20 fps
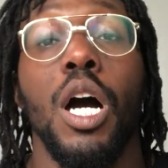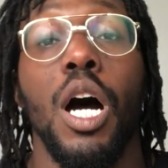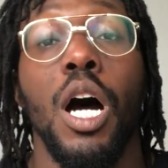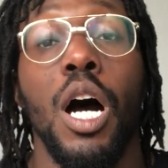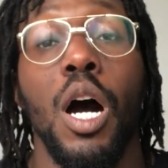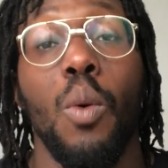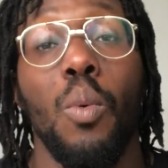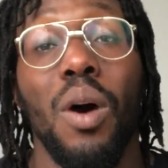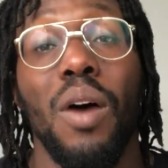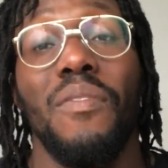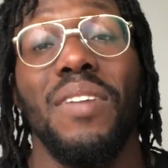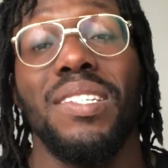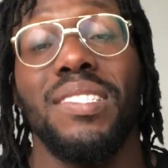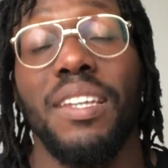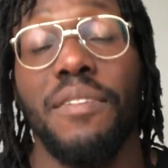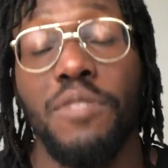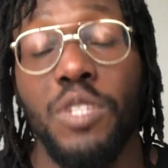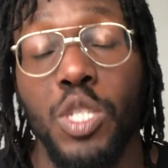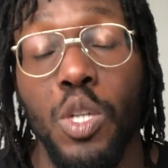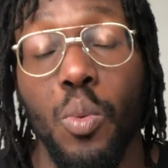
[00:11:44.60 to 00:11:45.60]
what best
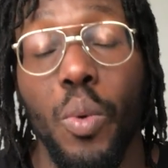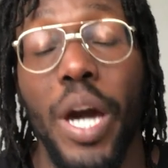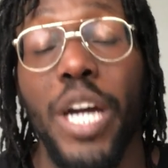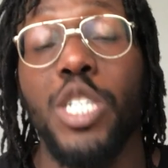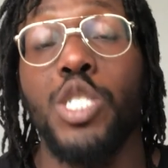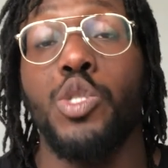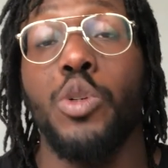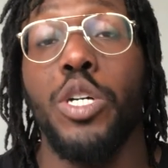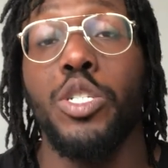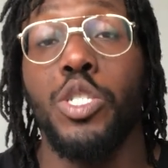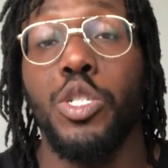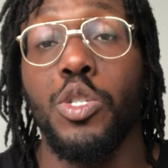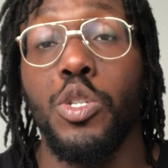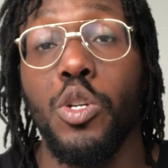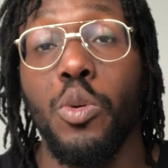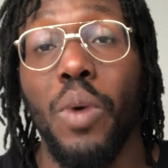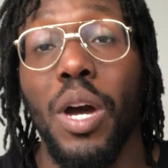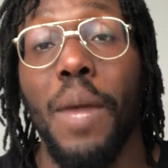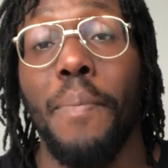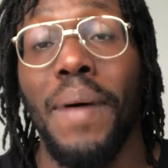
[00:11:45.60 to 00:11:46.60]
interests you, what you enjoy to
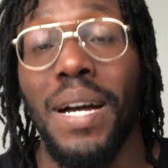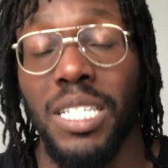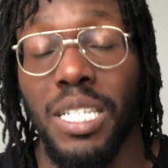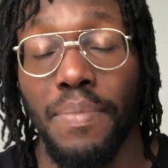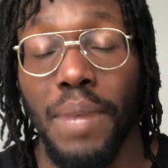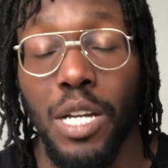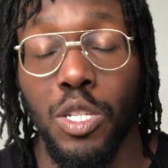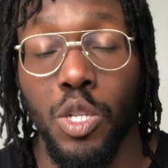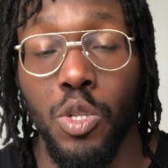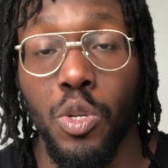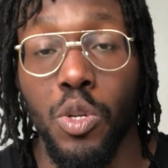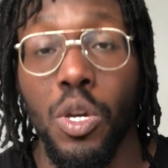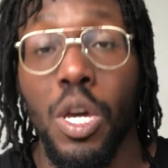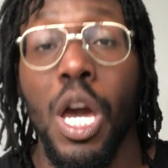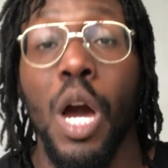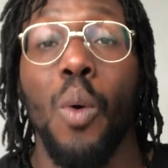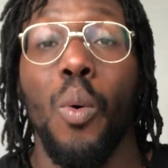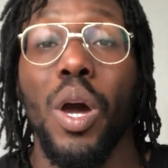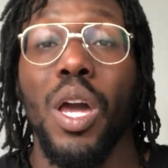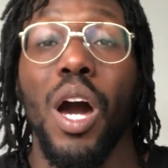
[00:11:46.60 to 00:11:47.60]
do, what you're passionate about to do,
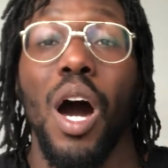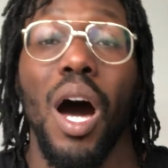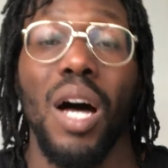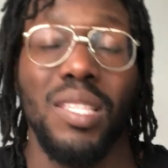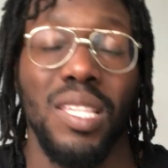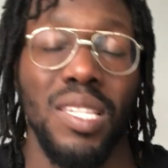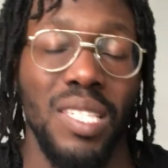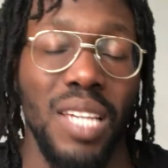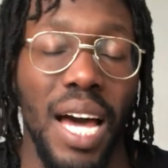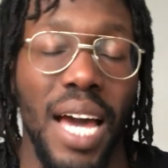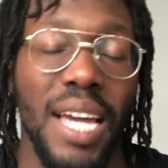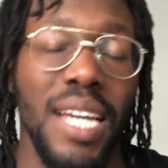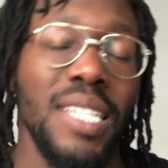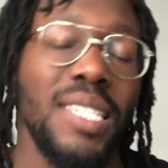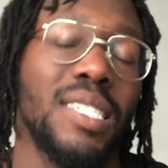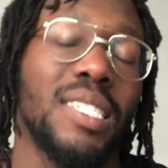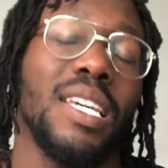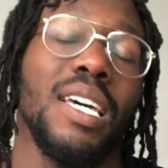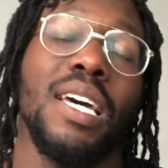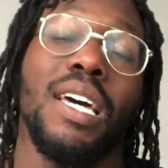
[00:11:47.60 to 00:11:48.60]
what your heart
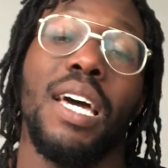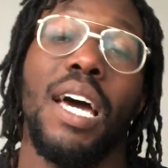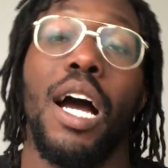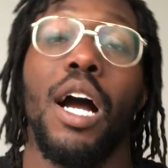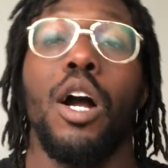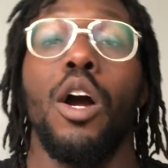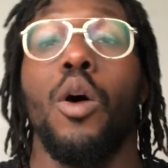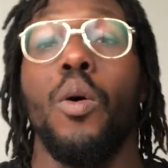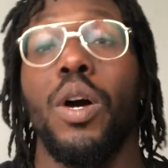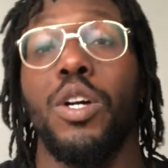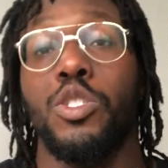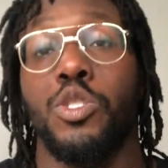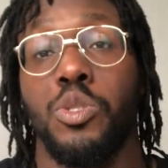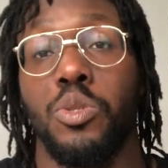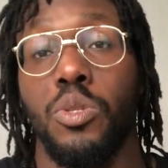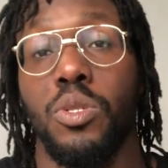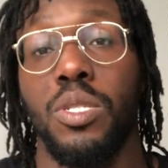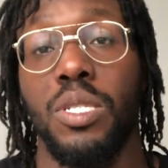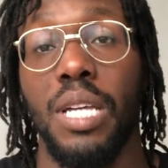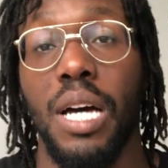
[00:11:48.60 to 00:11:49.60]
desires, and go and
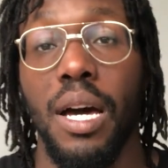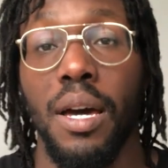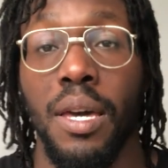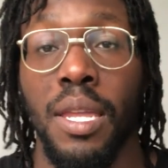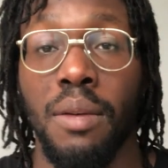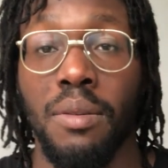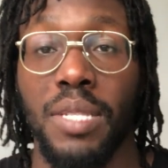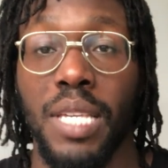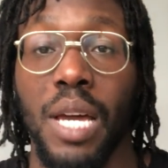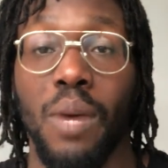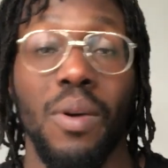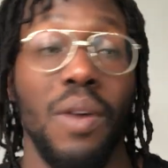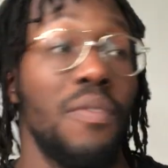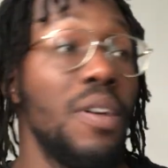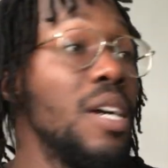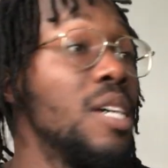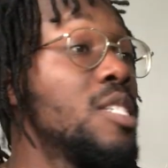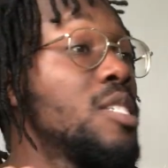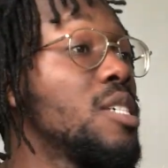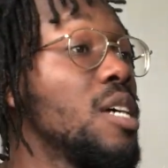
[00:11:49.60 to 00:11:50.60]
choose that. You know what I'm saying? Whether
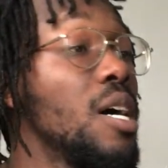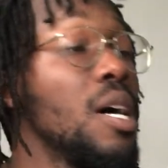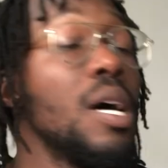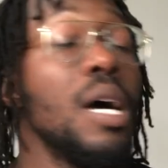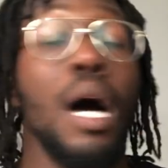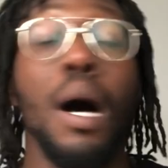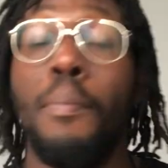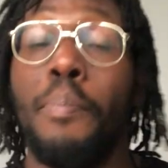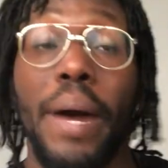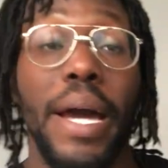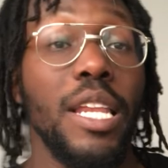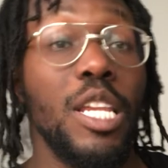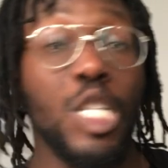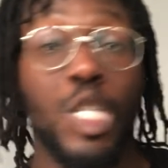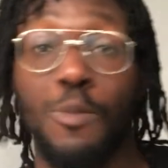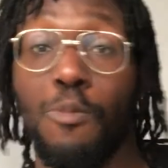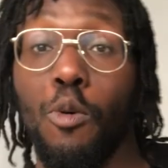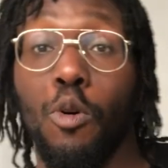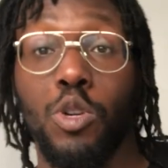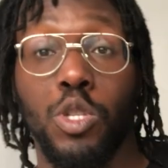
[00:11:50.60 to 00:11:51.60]
it's playing a
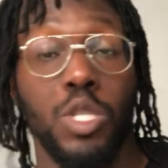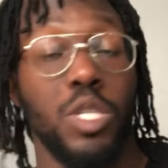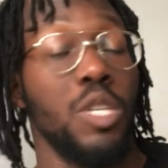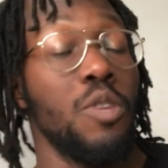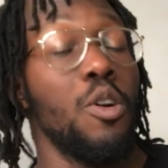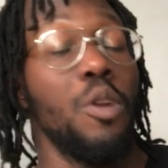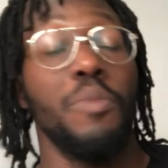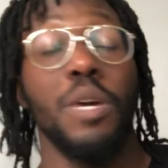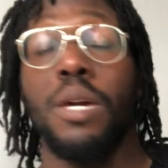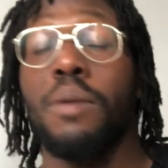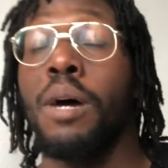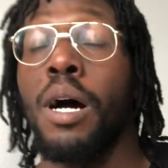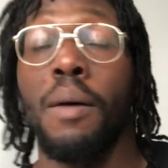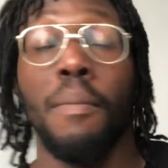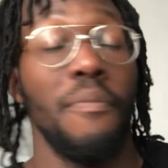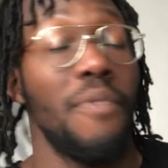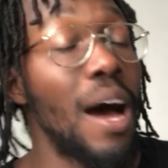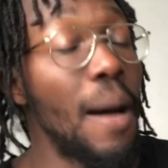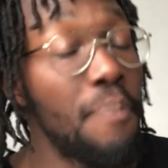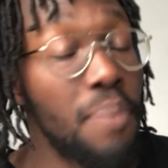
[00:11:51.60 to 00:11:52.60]
sport, you want to be a
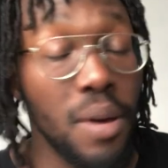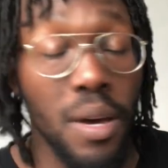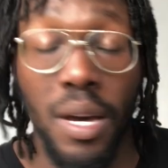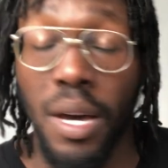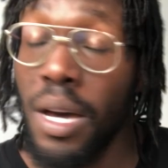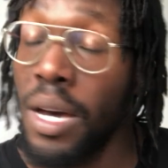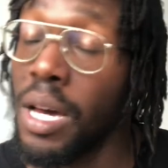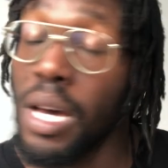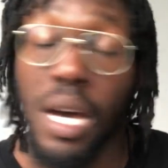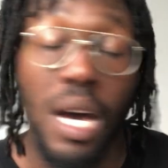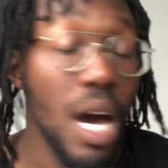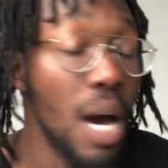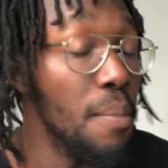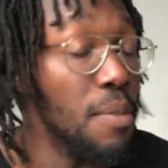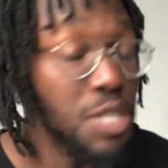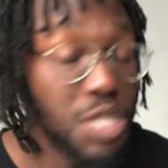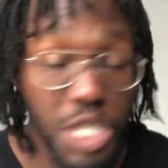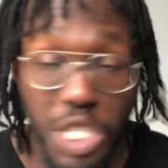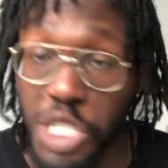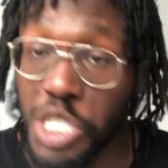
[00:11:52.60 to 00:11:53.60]
rapper, a
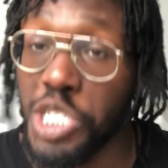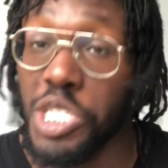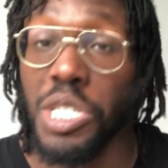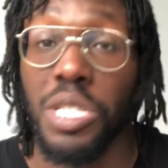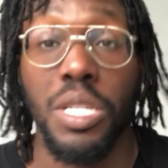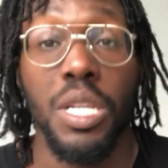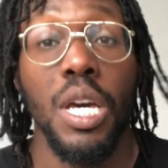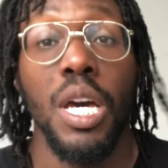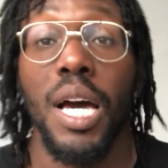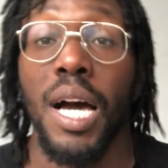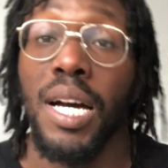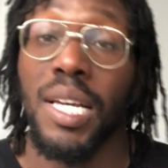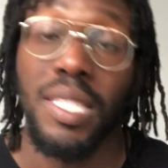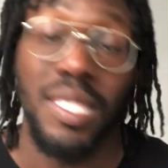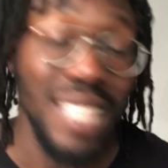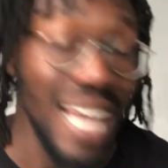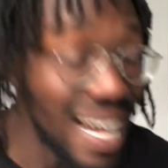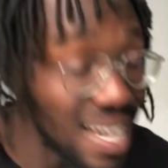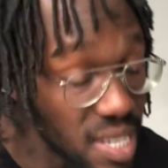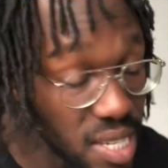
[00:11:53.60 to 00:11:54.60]
magician, a
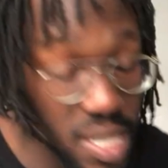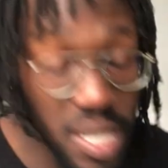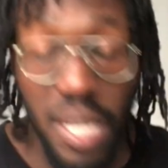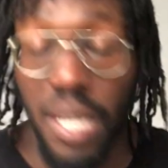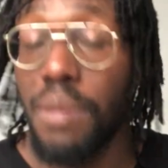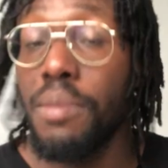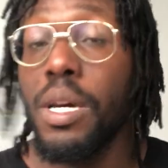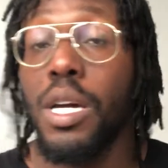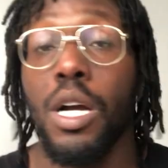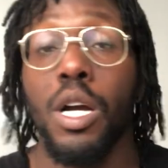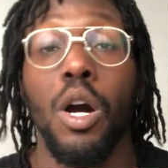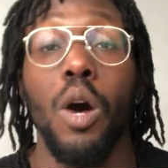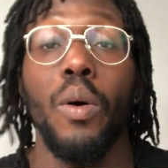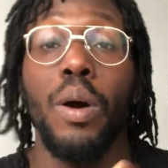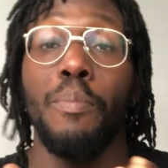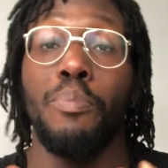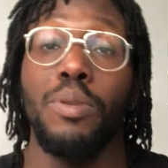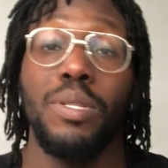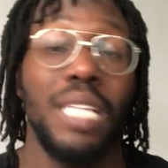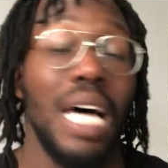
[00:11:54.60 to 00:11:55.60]
dancer, go
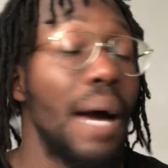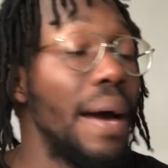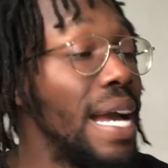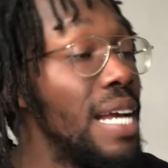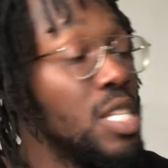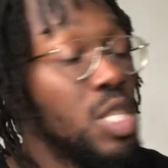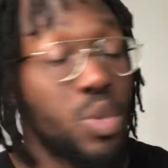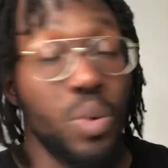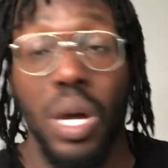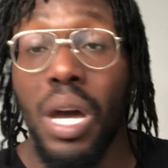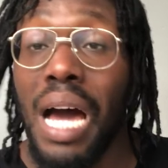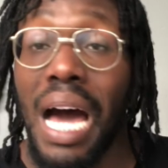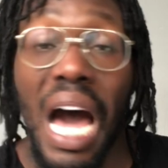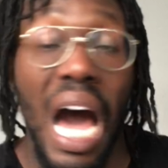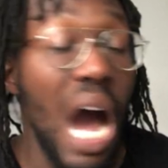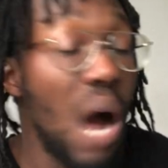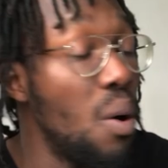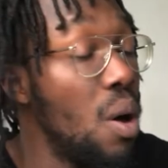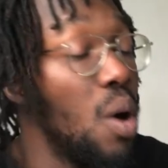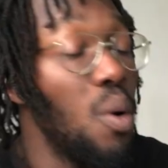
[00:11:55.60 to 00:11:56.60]
and put time into it.
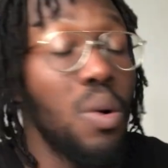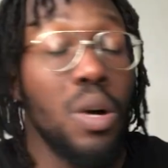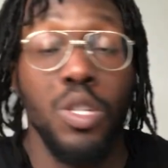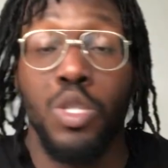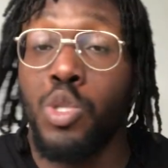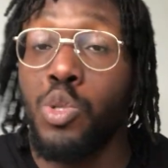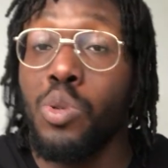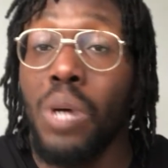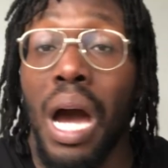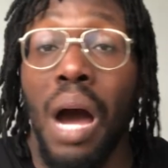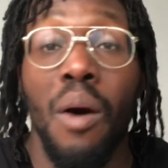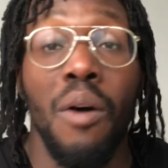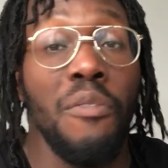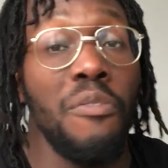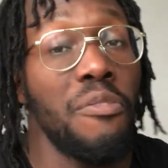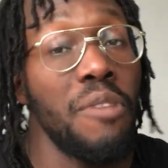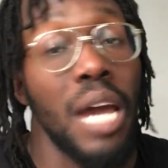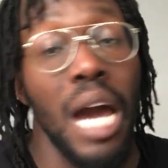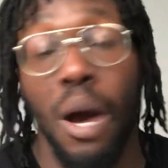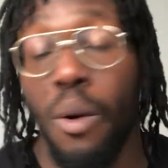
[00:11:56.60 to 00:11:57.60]
Hour, 2 hour,
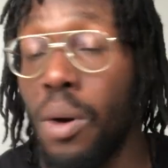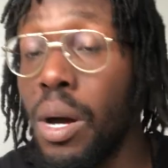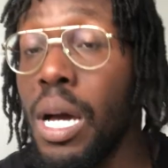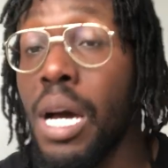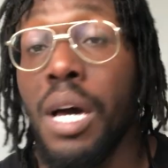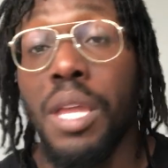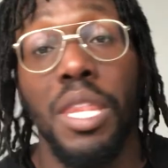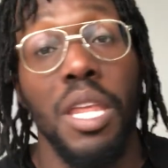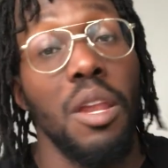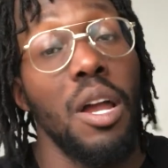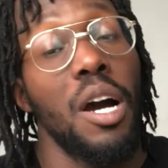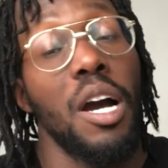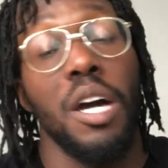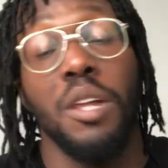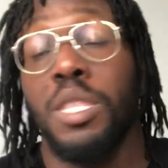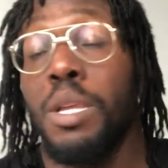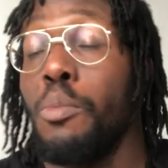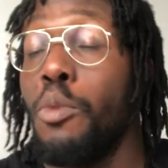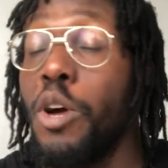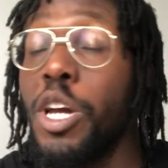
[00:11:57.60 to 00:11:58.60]
3 hour.
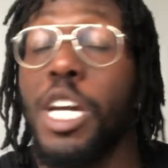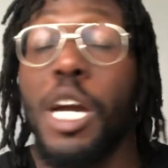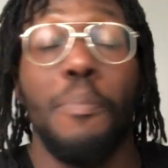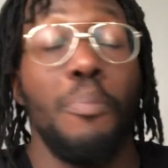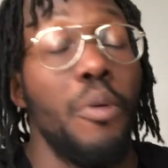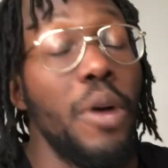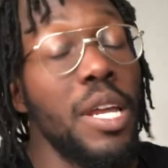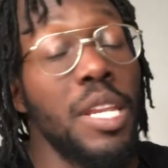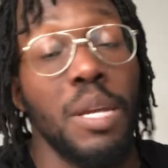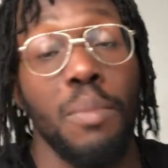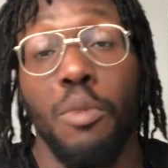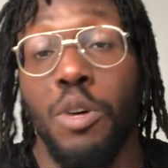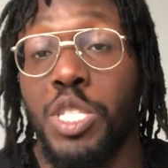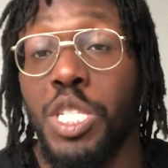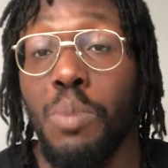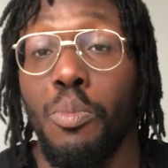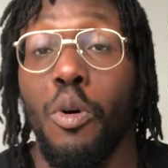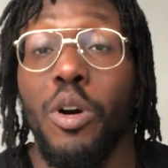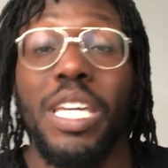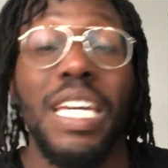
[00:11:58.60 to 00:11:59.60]
The more you can put in, the
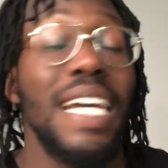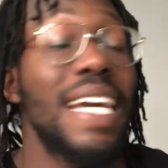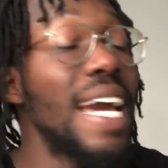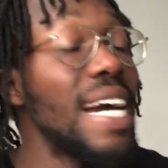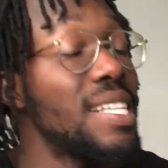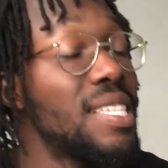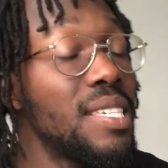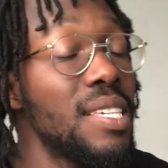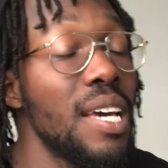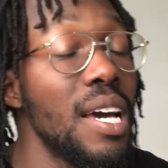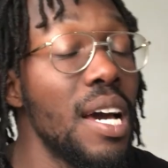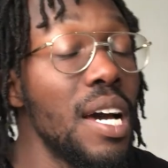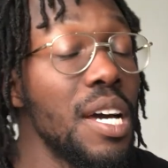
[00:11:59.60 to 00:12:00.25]
more you get,